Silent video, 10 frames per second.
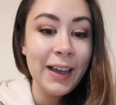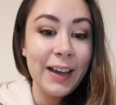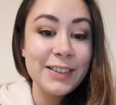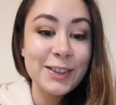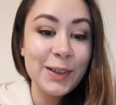
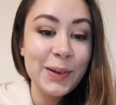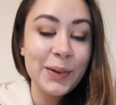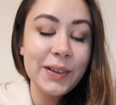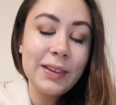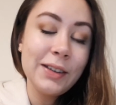And
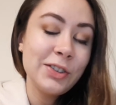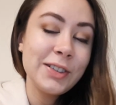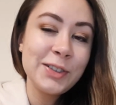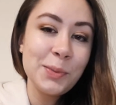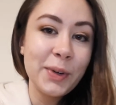so that's
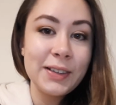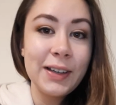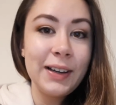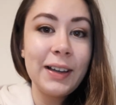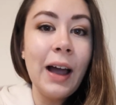just super
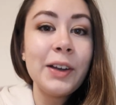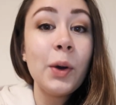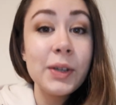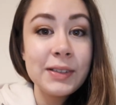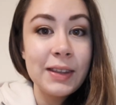exciting. I know
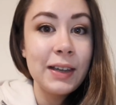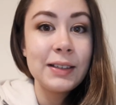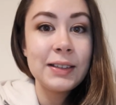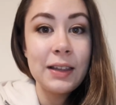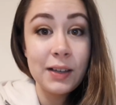it's
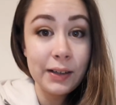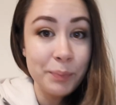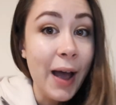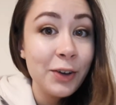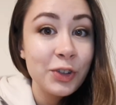things that they're
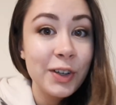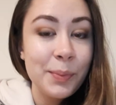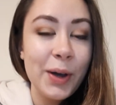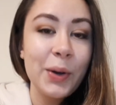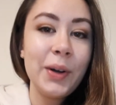passionate
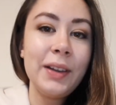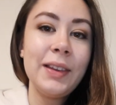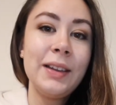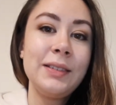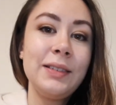about and
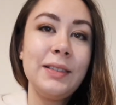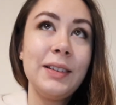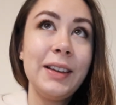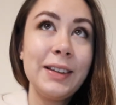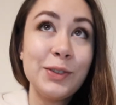that
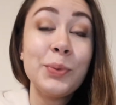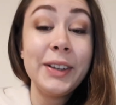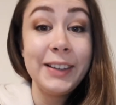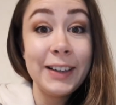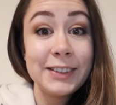like is
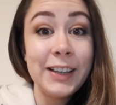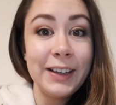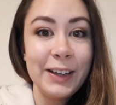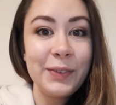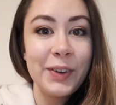really
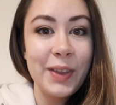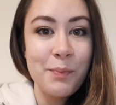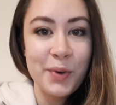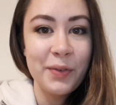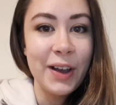exciting for them
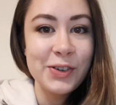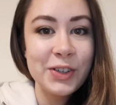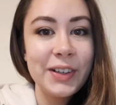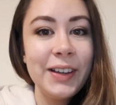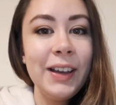
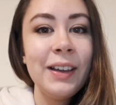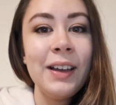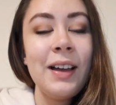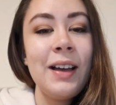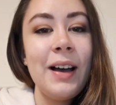professionally.
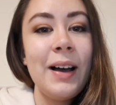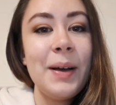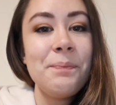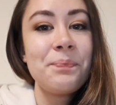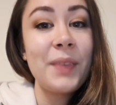
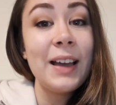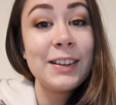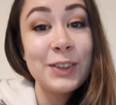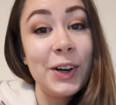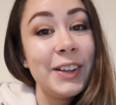And
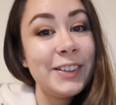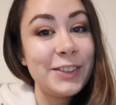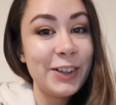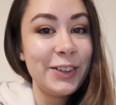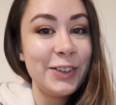it's all
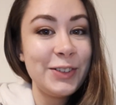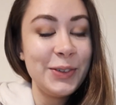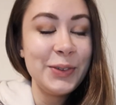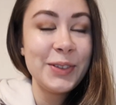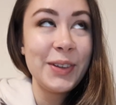internal
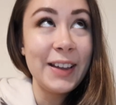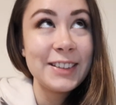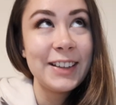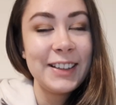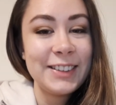too, so that's
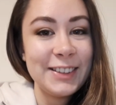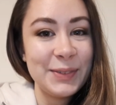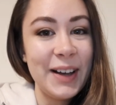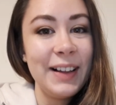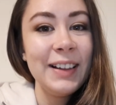nice as
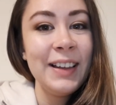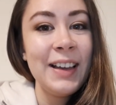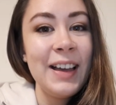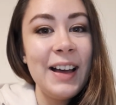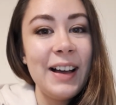well.
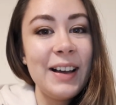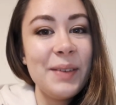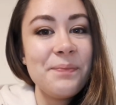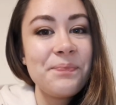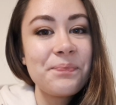
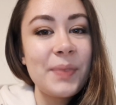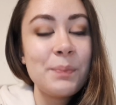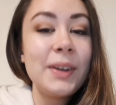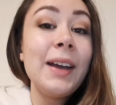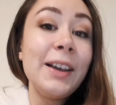
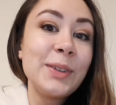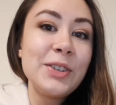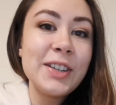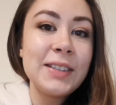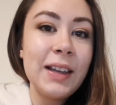But yeah, so I
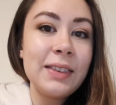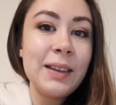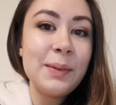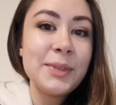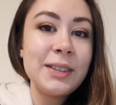just sent
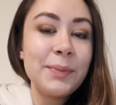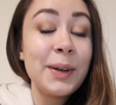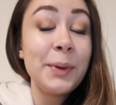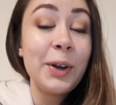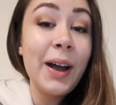them some
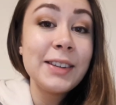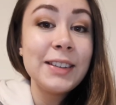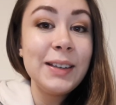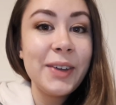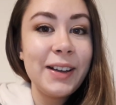congrats
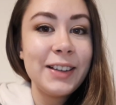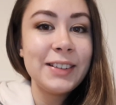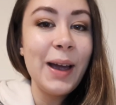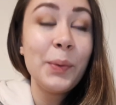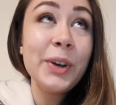emails.
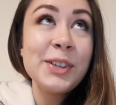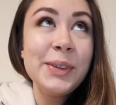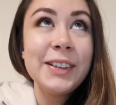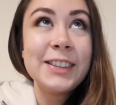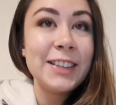I wish we
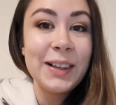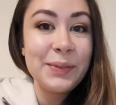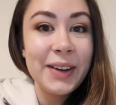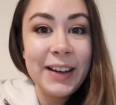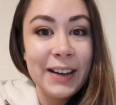could
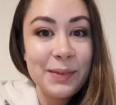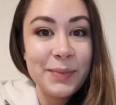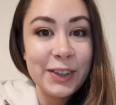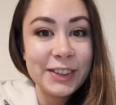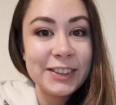celebrate in
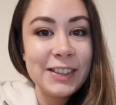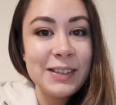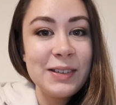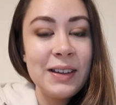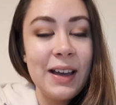
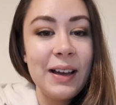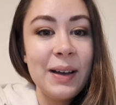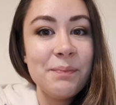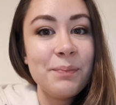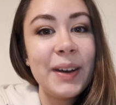person,
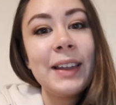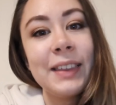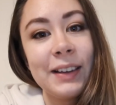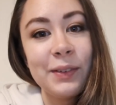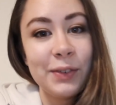but I
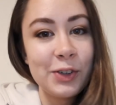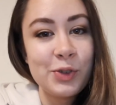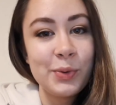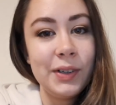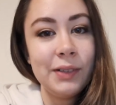think a
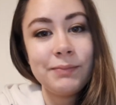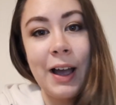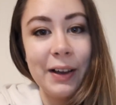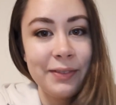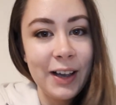virtual
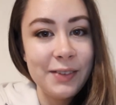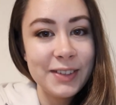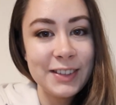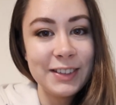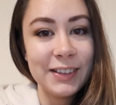high five is
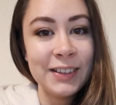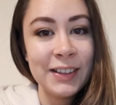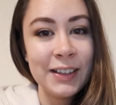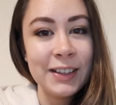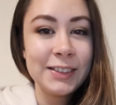still
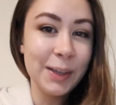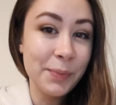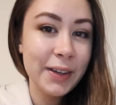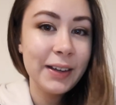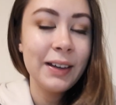something.